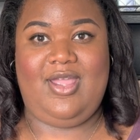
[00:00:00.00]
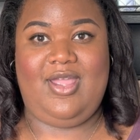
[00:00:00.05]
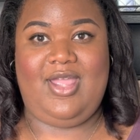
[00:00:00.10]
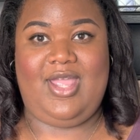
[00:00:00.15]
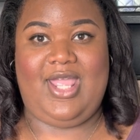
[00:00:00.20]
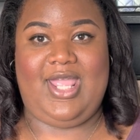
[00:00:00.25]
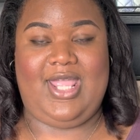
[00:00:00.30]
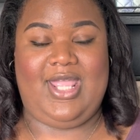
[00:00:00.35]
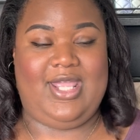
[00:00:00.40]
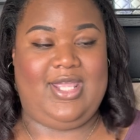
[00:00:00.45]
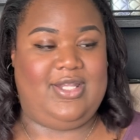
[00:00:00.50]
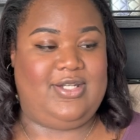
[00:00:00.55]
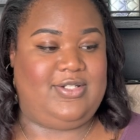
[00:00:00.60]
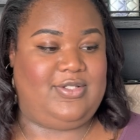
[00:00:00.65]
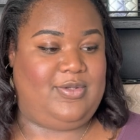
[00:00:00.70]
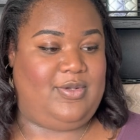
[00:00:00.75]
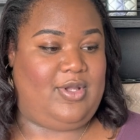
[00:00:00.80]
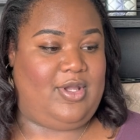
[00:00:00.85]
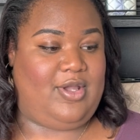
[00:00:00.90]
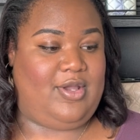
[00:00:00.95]

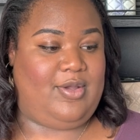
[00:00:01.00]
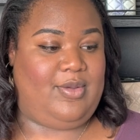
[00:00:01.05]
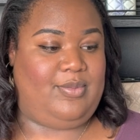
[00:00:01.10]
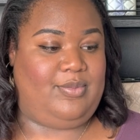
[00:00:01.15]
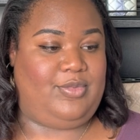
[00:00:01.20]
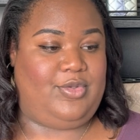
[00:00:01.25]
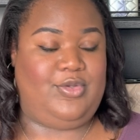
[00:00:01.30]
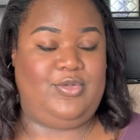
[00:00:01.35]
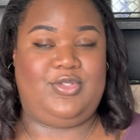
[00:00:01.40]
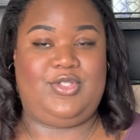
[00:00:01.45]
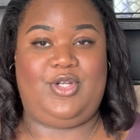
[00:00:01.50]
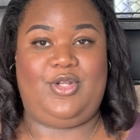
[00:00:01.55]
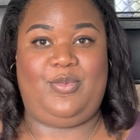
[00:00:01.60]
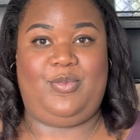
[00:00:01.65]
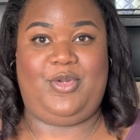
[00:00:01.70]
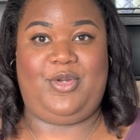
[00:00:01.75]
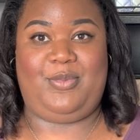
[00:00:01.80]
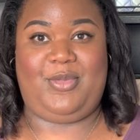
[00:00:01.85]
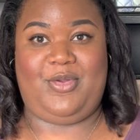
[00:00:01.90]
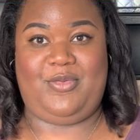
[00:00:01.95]
and use it on
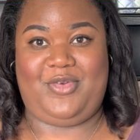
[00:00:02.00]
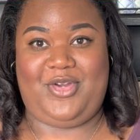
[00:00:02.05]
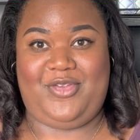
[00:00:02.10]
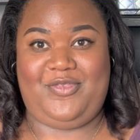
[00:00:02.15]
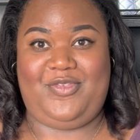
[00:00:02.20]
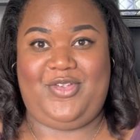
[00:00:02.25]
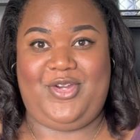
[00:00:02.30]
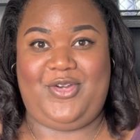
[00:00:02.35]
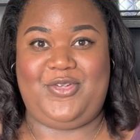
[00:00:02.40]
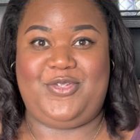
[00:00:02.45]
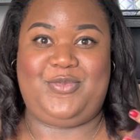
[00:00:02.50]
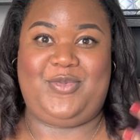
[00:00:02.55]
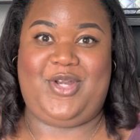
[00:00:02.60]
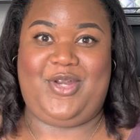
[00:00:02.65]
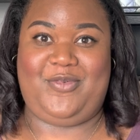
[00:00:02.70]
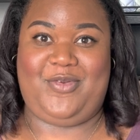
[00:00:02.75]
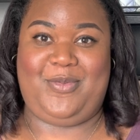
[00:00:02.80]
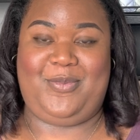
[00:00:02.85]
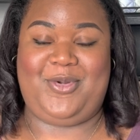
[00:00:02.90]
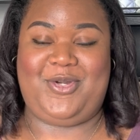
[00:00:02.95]
one of my ring fingers when I
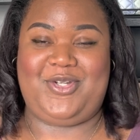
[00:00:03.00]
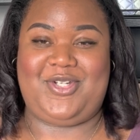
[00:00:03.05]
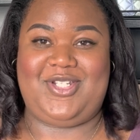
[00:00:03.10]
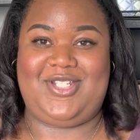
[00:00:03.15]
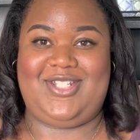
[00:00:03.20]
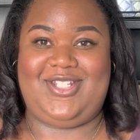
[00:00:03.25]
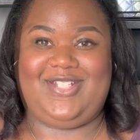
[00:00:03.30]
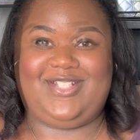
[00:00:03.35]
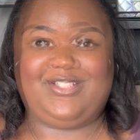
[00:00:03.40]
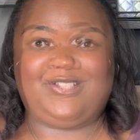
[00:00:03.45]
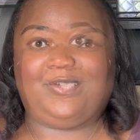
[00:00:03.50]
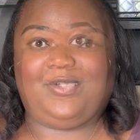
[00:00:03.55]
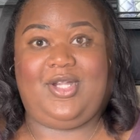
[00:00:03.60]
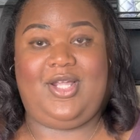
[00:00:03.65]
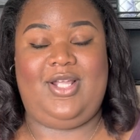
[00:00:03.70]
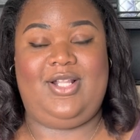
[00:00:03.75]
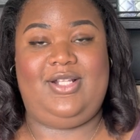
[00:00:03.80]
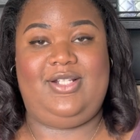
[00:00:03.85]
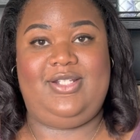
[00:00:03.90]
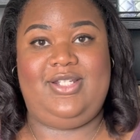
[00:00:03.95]
repurchase it. Last but
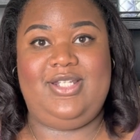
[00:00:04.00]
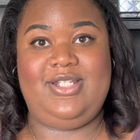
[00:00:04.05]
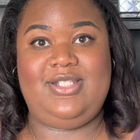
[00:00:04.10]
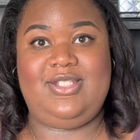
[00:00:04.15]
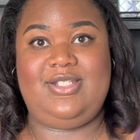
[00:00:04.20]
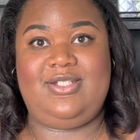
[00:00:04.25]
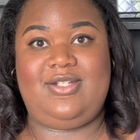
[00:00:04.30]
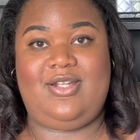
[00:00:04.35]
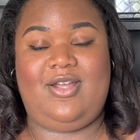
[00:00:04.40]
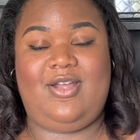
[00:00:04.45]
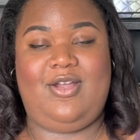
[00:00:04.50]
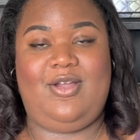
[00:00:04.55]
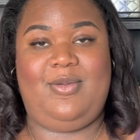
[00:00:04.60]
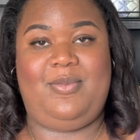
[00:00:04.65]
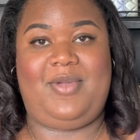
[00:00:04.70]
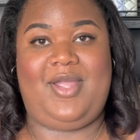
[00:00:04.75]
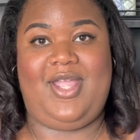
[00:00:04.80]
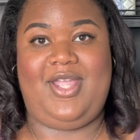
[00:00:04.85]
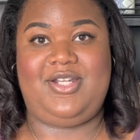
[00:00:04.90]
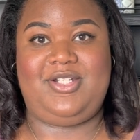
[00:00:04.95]
not least,
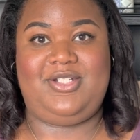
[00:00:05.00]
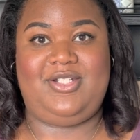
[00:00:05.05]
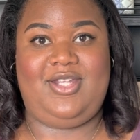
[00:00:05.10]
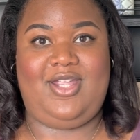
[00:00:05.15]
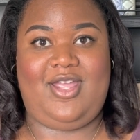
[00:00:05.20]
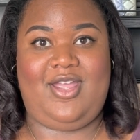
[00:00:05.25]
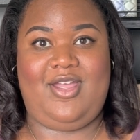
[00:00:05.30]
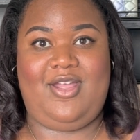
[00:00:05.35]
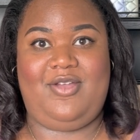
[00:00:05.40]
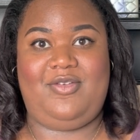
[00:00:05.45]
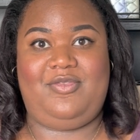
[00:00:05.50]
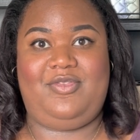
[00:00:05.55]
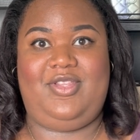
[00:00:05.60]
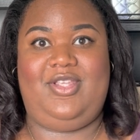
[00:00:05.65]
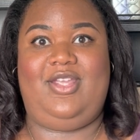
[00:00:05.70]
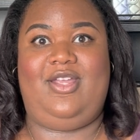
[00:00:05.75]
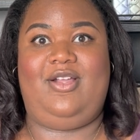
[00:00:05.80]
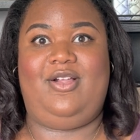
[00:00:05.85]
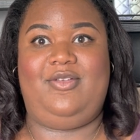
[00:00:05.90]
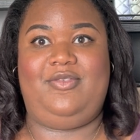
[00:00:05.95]
I actually have
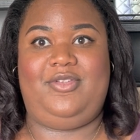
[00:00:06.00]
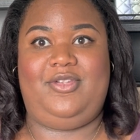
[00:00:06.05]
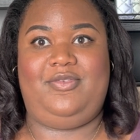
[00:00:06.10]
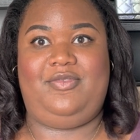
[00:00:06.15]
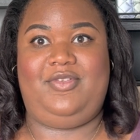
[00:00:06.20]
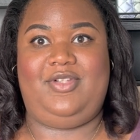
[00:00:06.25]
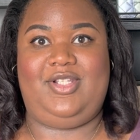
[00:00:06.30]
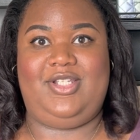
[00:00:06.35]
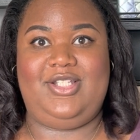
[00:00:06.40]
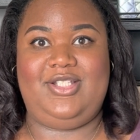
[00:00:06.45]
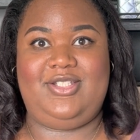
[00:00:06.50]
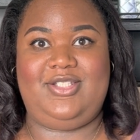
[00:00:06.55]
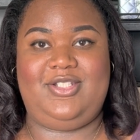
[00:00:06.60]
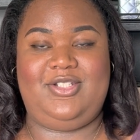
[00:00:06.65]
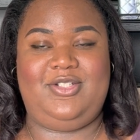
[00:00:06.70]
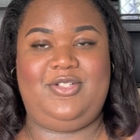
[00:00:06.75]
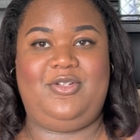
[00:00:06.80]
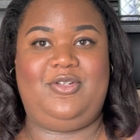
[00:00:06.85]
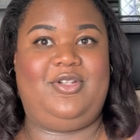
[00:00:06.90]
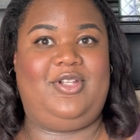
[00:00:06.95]
the LV
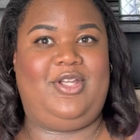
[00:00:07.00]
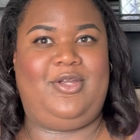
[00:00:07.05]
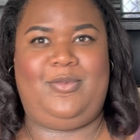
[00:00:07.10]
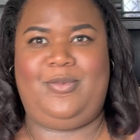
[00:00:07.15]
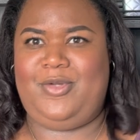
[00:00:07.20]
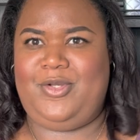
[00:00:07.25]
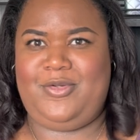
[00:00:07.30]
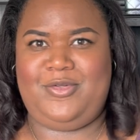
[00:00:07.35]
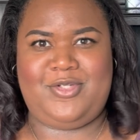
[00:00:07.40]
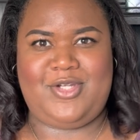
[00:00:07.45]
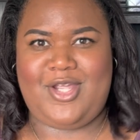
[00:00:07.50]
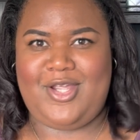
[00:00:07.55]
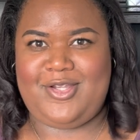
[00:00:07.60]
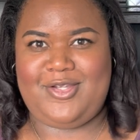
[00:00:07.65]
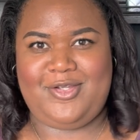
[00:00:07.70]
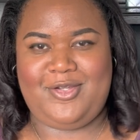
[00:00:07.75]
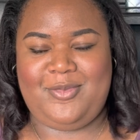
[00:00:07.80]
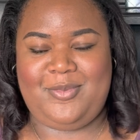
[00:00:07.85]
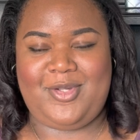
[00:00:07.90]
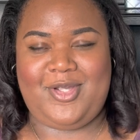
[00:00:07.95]
Felici, and you're like, what are you
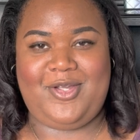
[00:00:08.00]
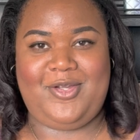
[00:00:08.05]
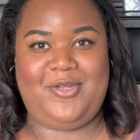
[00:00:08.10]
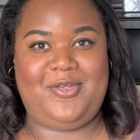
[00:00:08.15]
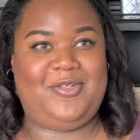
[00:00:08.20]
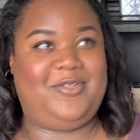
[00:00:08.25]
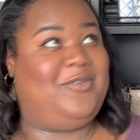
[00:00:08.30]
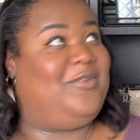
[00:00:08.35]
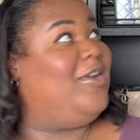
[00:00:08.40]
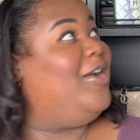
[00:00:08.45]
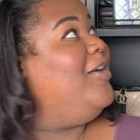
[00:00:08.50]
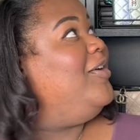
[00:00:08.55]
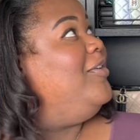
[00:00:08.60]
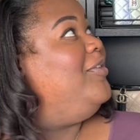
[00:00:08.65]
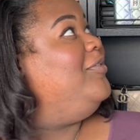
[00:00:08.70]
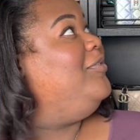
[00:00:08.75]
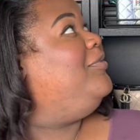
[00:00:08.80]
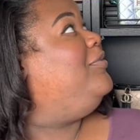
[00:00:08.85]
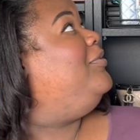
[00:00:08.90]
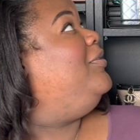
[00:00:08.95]
talking about? You
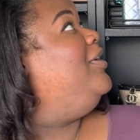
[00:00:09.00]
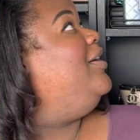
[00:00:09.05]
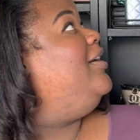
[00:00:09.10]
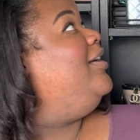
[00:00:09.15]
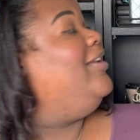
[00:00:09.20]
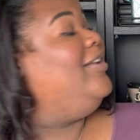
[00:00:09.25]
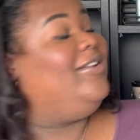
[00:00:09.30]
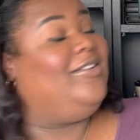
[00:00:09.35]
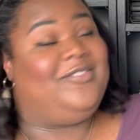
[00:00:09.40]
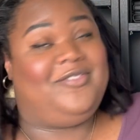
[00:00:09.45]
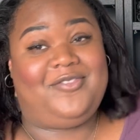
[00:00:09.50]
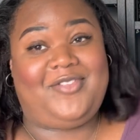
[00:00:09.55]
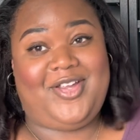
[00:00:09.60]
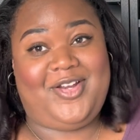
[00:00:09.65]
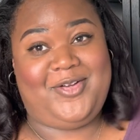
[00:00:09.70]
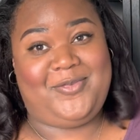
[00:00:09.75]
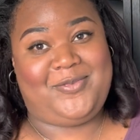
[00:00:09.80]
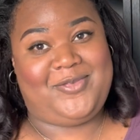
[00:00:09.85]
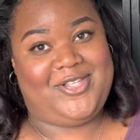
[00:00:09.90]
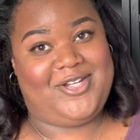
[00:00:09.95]
have one
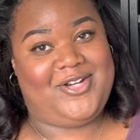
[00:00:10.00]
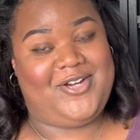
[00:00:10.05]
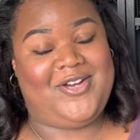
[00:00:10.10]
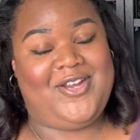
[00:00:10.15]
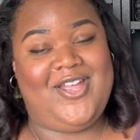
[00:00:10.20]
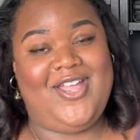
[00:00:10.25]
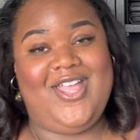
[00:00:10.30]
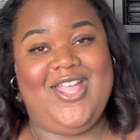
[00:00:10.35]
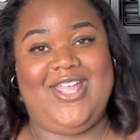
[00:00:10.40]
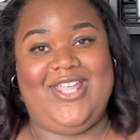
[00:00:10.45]
right up there.